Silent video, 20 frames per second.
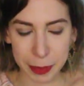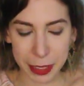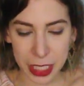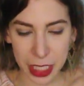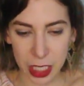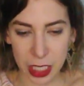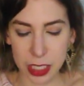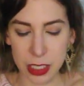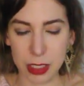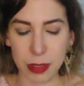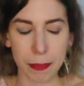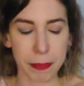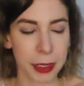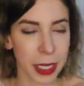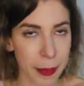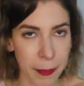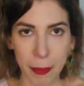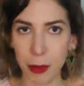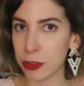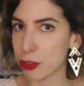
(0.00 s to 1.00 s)
because
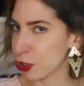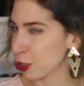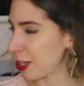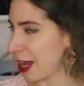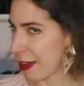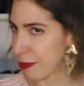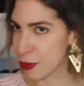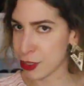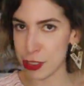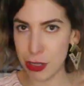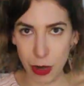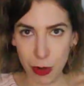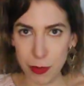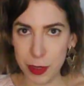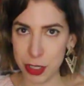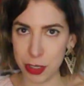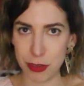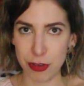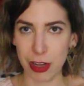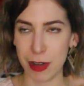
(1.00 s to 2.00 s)
people just have so
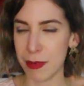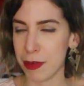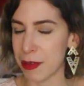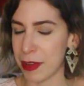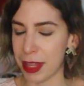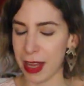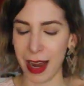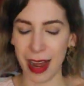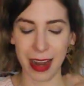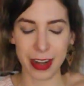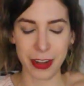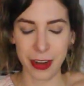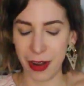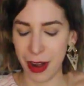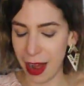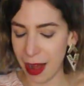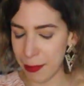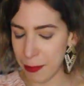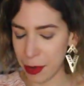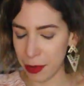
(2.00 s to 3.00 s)
much trouble with it. I know
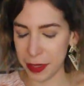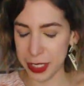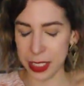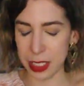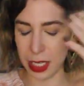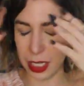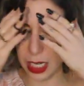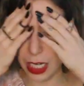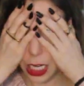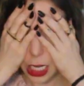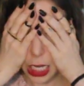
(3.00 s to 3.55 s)
I'm always like,